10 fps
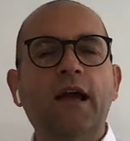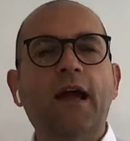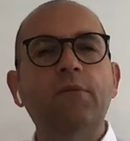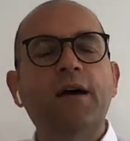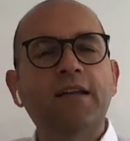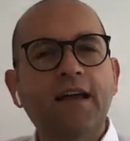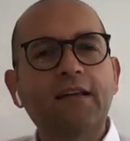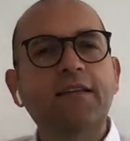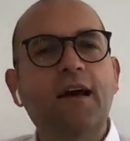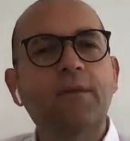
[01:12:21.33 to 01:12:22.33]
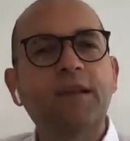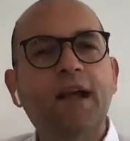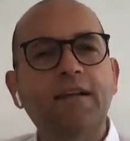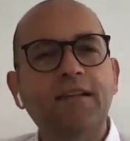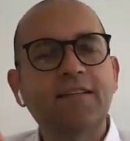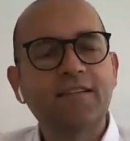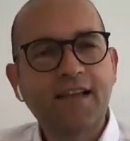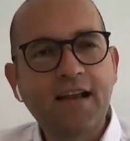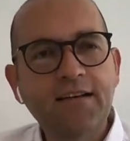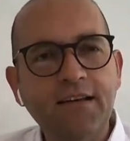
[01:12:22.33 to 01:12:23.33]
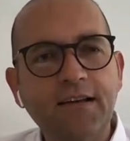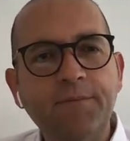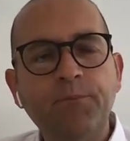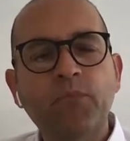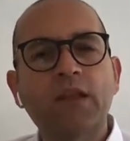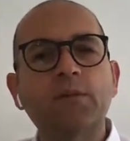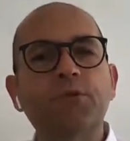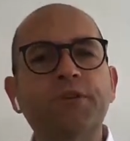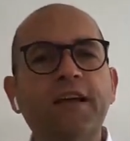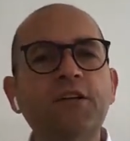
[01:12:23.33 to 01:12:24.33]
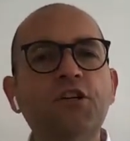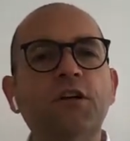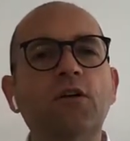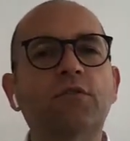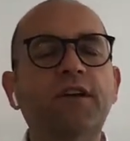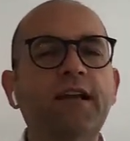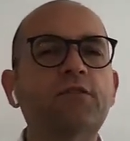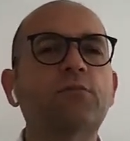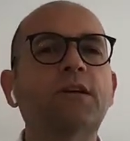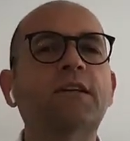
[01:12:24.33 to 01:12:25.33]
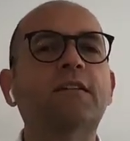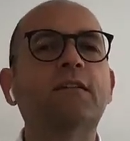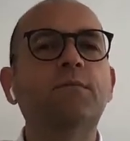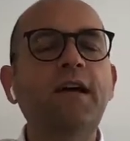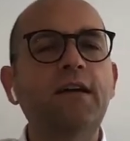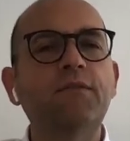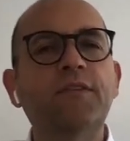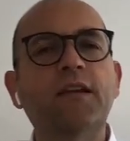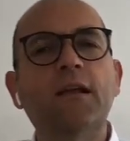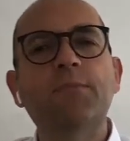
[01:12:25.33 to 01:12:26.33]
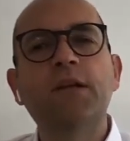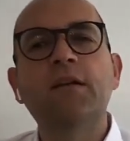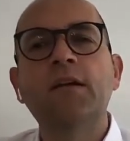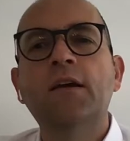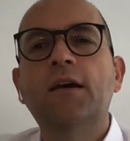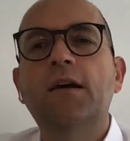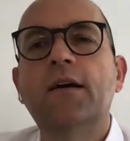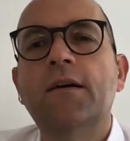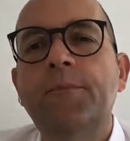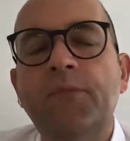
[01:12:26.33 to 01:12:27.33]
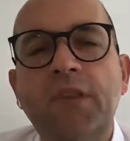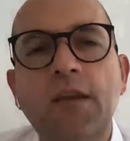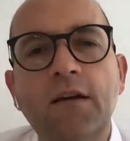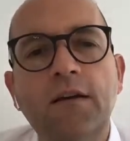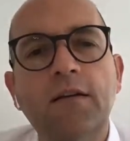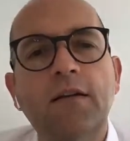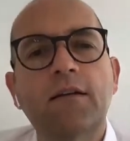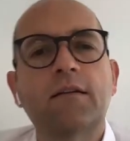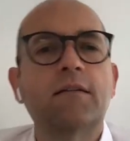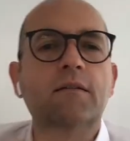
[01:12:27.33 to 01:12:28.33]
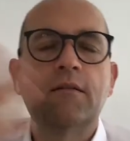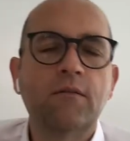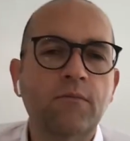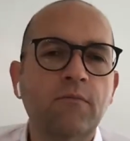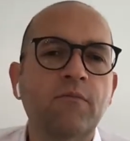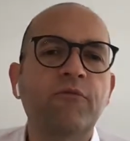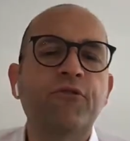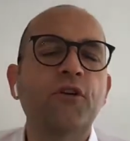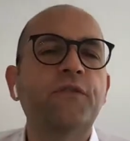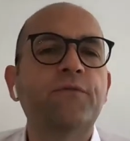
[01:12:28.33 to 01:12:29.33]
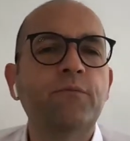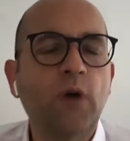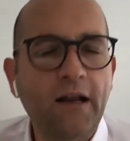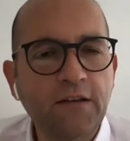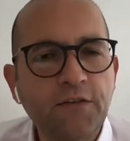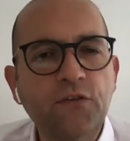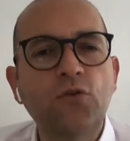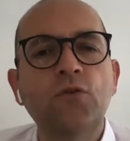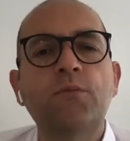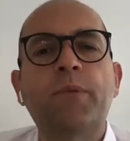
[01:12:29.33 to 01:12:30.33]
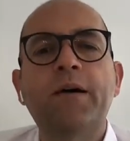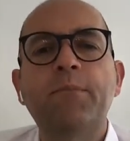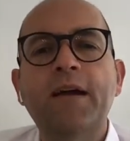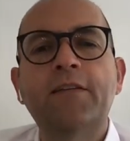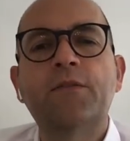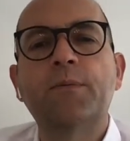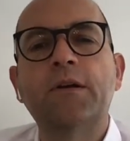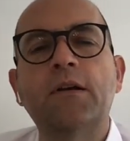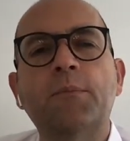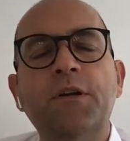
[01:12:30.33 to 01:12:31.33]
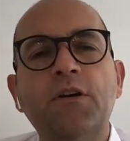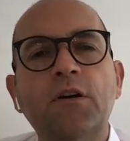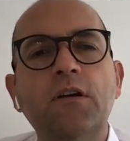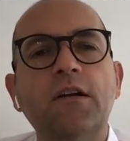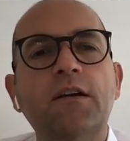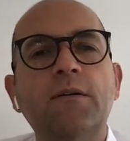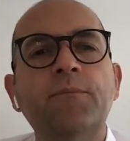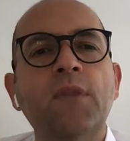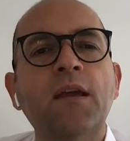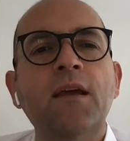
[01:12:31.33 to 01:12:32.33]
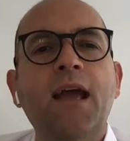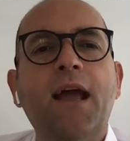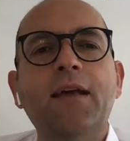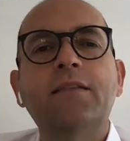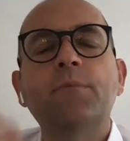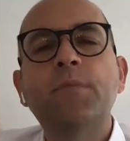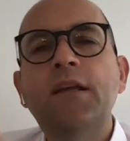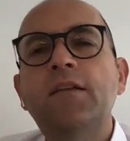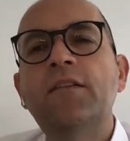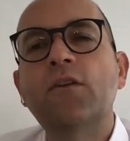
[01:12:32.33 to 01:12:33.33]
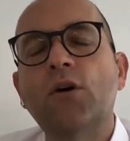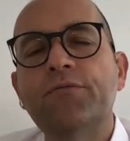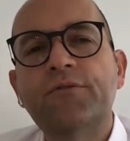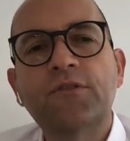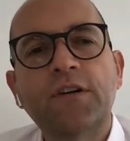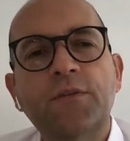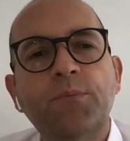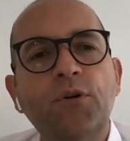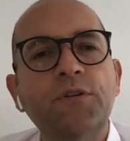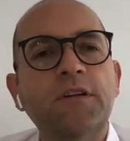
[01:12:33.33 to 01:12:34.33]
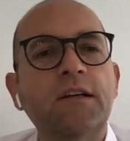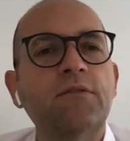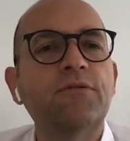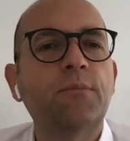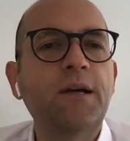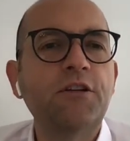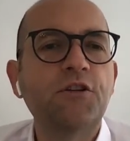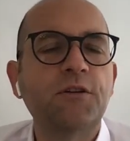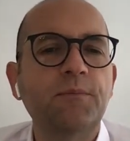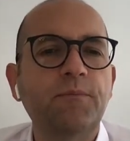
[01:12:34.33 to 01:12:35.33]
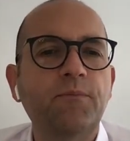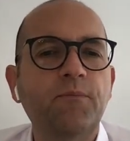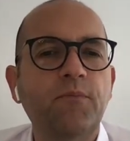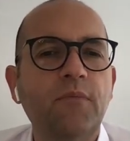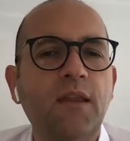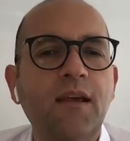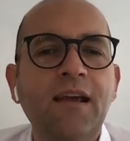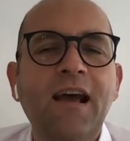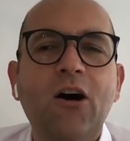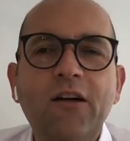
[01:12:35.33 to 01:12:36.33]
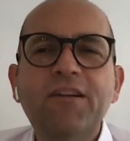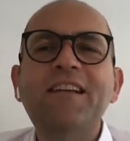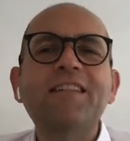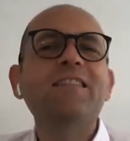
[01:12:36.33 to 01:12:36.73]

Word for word: And by that, I mean understanding the potential of electromagnetic waves that had been um, uh, uh, first understood by Maxwell a bit earlier as a means of transporting information. However, these